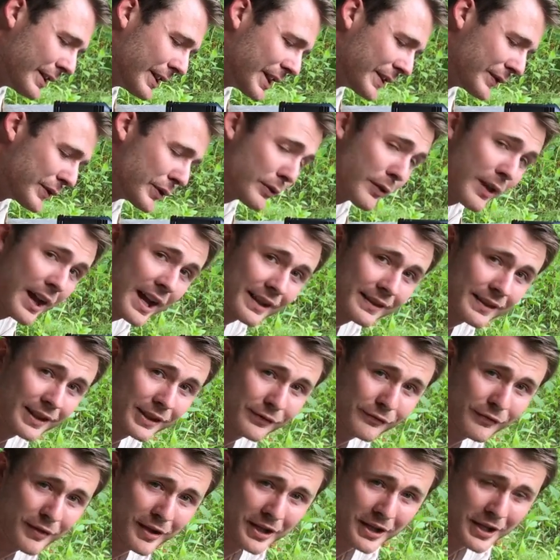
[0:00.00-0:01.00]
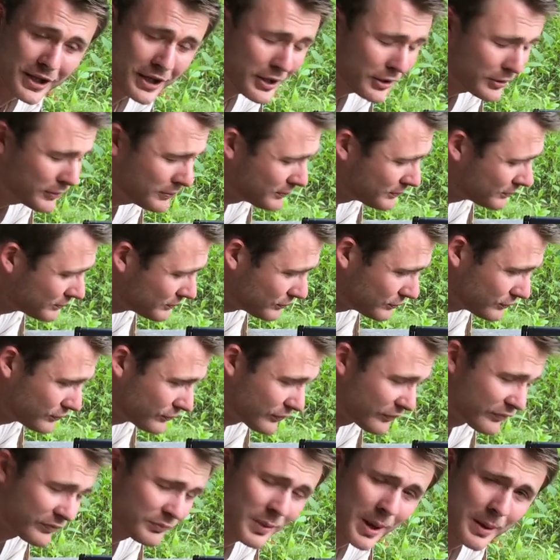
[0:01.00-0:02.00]
If you like this video,
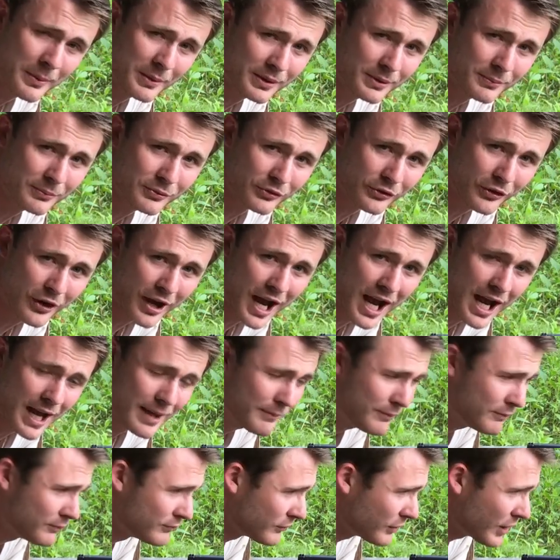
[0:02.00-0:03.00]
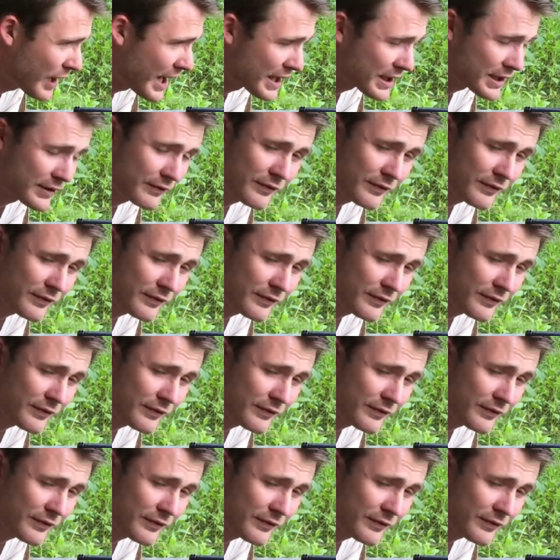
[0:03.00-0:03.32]
maybe subscribe, like